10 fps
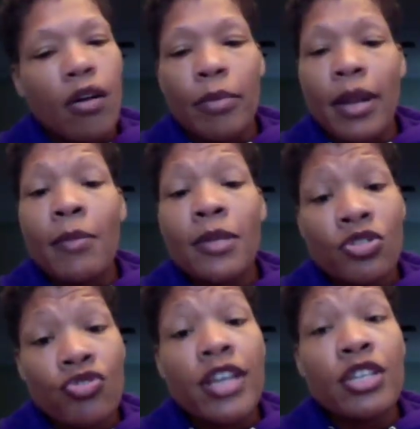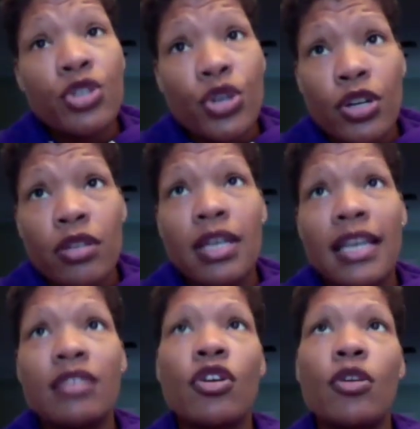But I'm a stranger
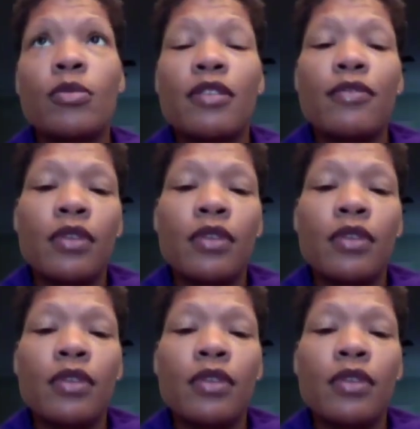in terms of